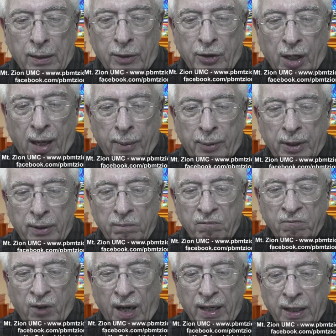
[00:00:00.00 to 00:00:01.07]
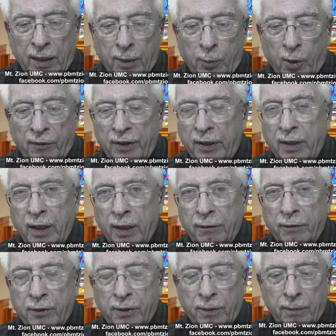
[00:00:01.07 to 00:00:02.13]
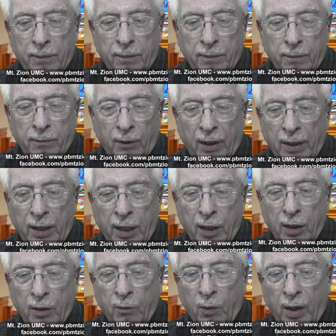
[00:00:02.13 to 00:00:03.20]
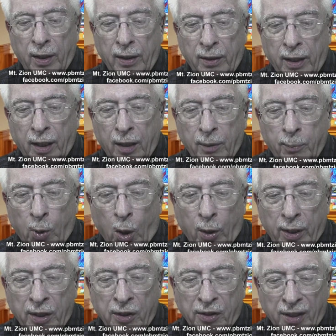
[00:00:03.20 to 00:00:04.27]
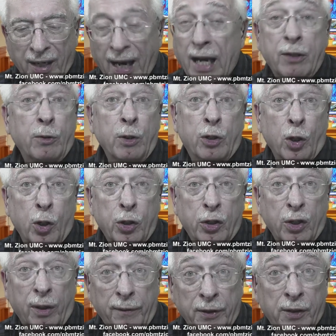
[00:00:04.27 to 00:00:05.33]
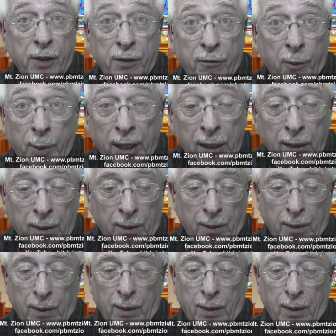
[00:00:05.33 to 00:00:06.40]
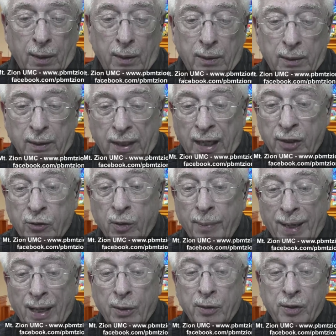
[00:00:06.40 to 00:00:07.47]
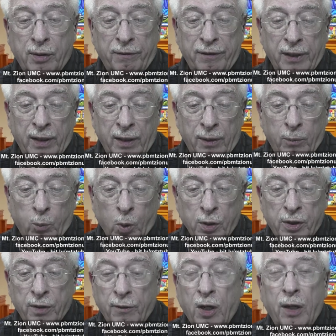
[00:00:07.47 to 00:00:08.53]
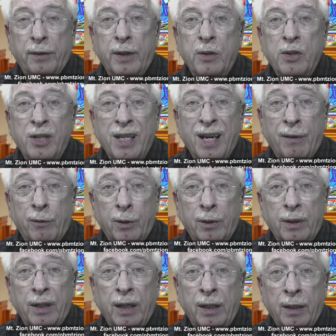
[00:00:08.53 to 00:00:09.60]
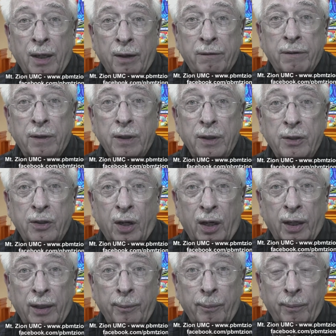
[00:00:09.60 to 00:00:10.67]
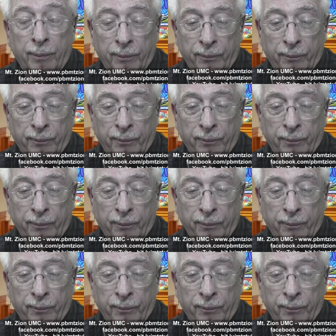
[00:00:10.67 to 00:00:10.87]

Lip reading: Shopping, finding the perfect gift, running here, running there, parties, extra church services for me, extra mouths to feed. Worst of all, there's never enough time.